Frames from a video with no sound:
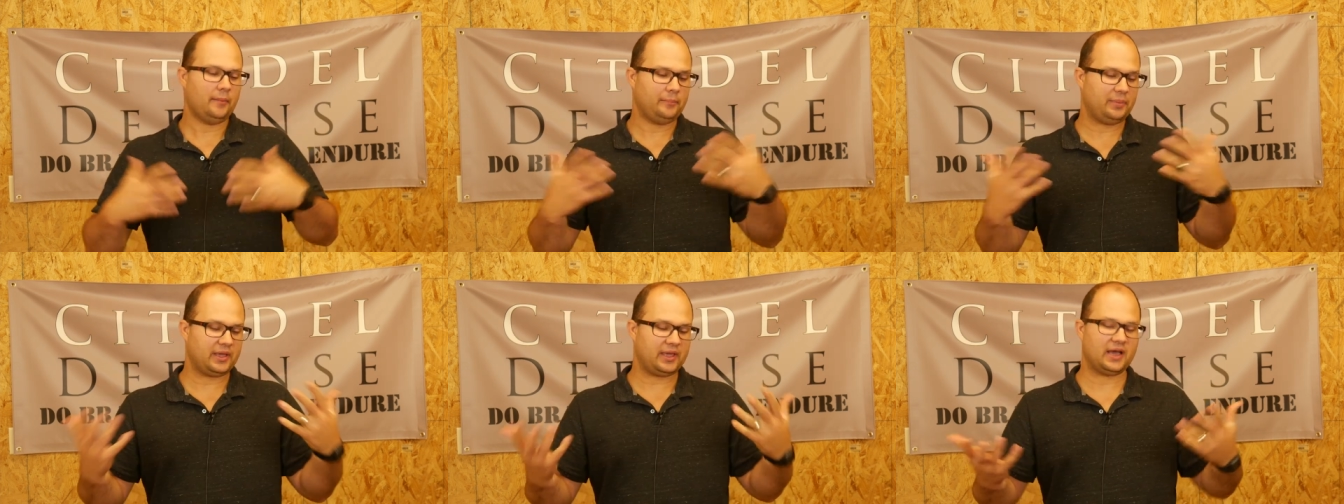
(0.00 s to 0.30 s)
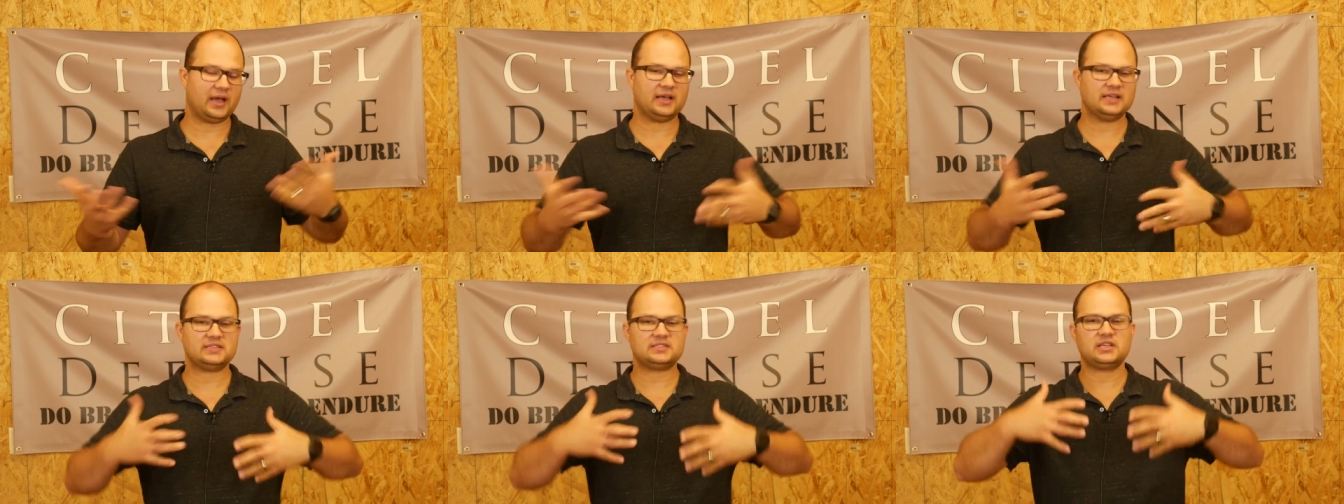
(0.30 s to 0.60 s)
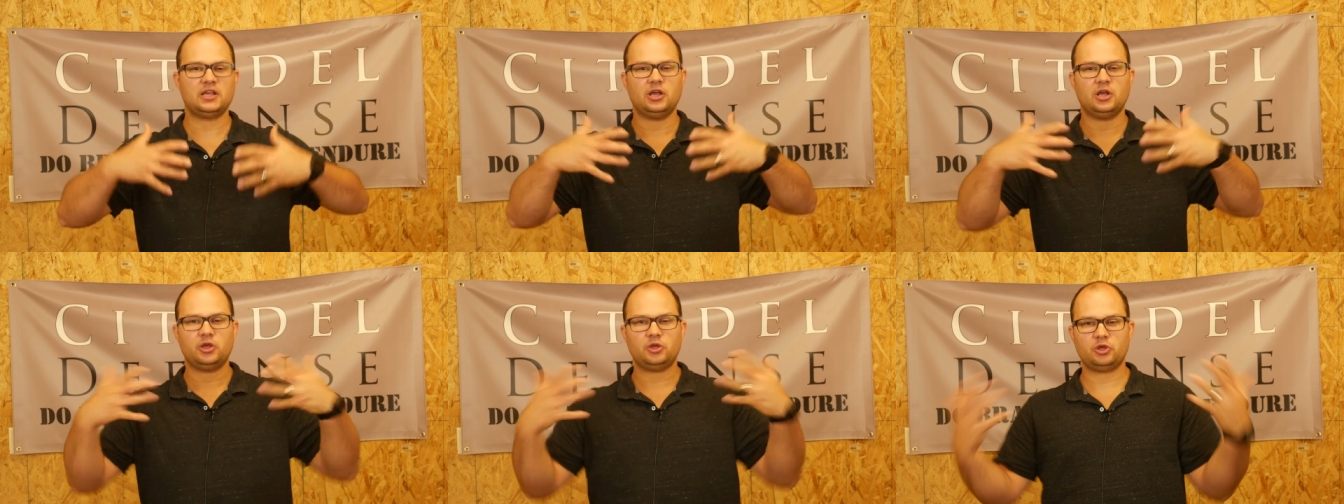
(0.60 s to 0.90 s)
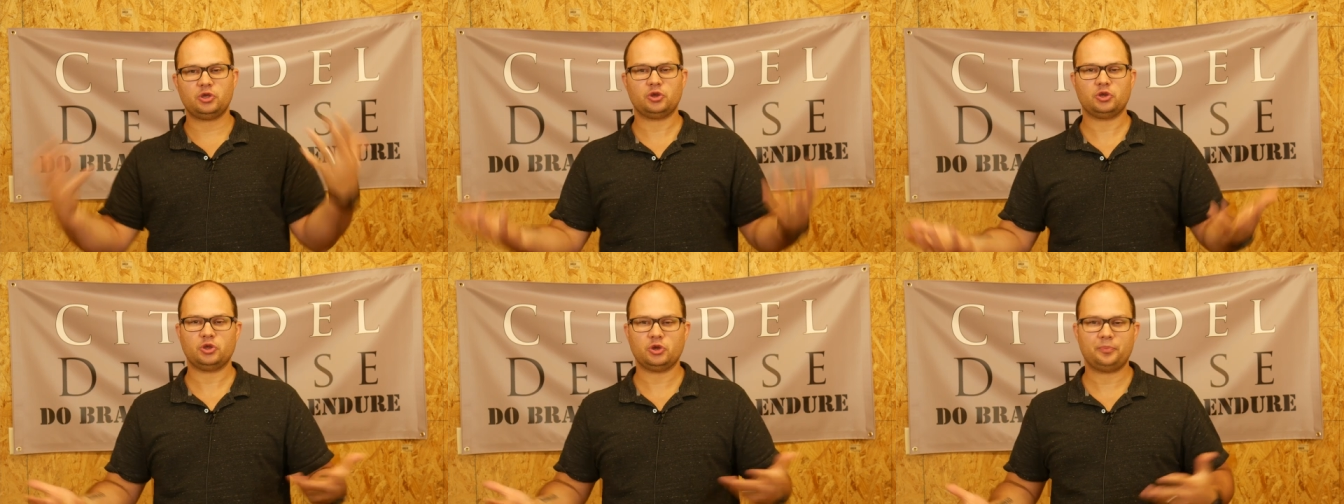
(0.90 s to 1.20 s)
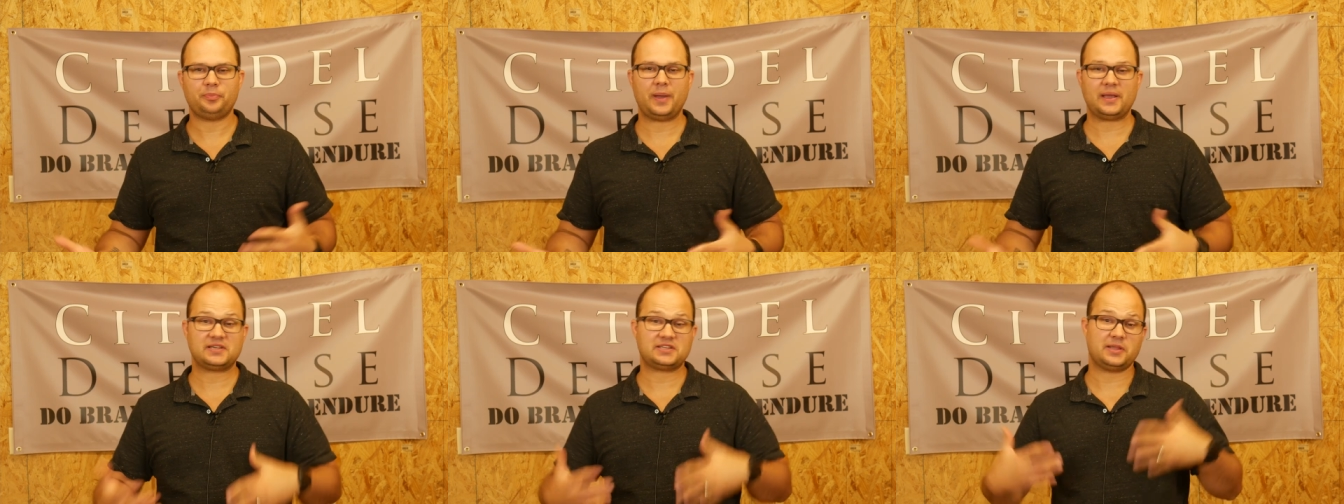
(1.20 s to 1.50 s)
because
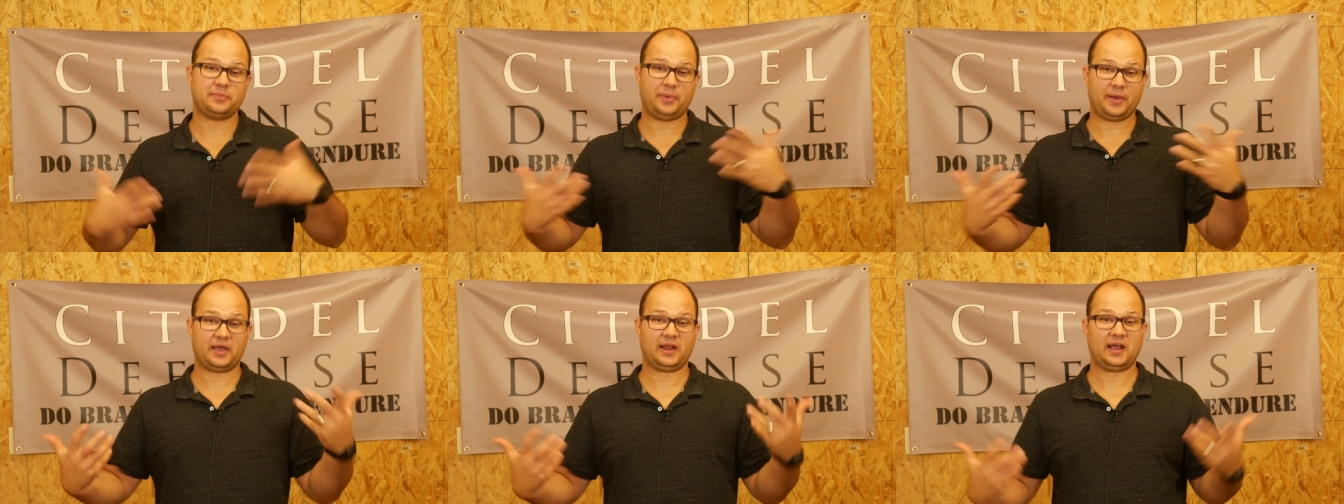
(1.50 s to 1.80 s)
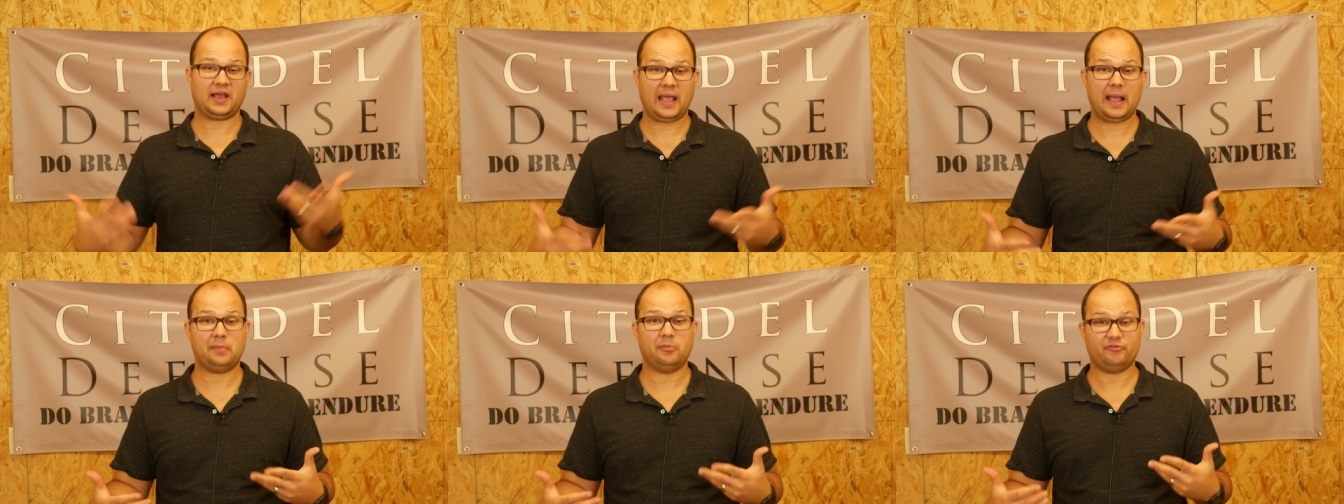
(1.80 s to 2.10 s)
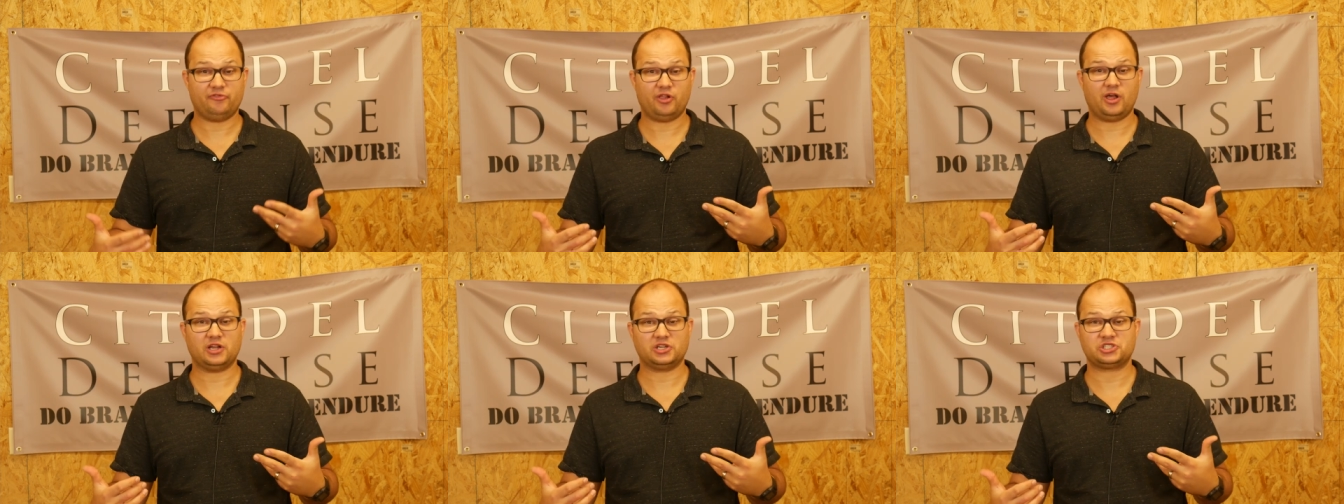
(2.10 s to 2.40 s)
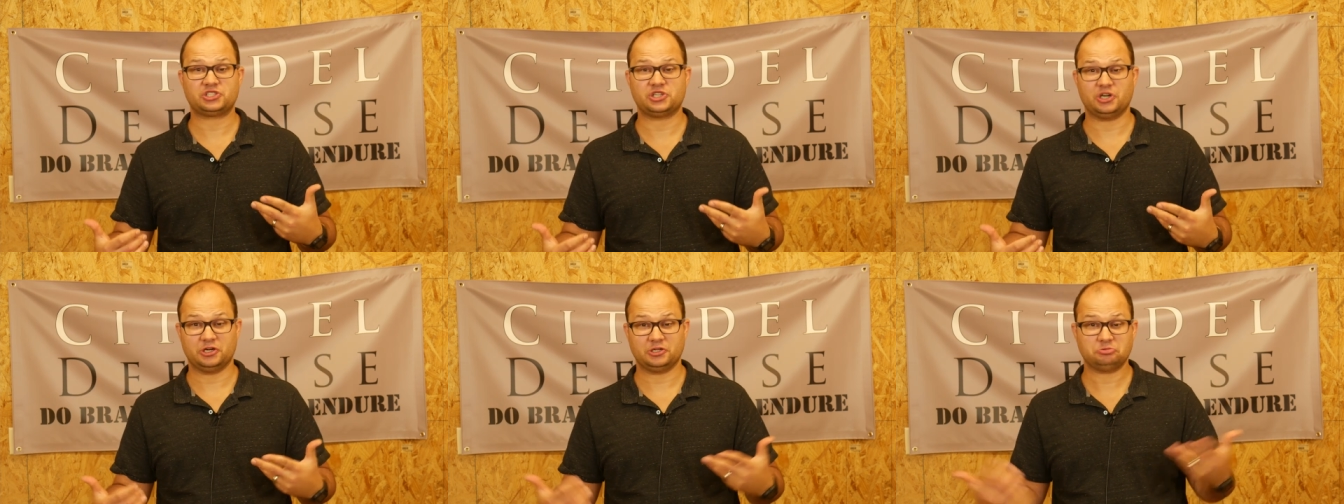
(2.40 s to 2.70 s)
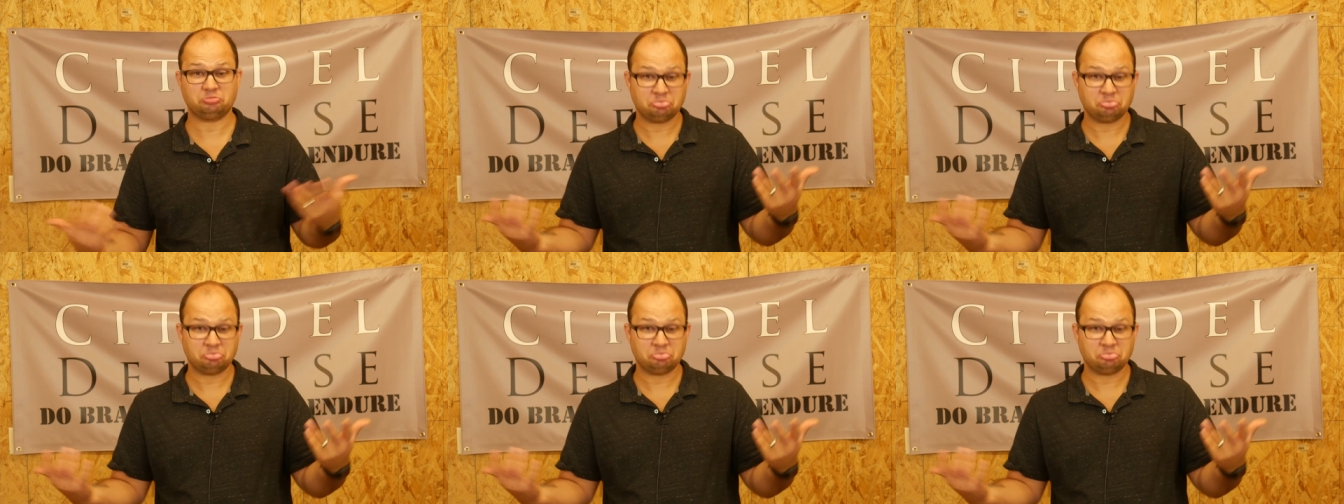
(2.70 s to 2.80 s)
you're basically picking a camouflage shirt,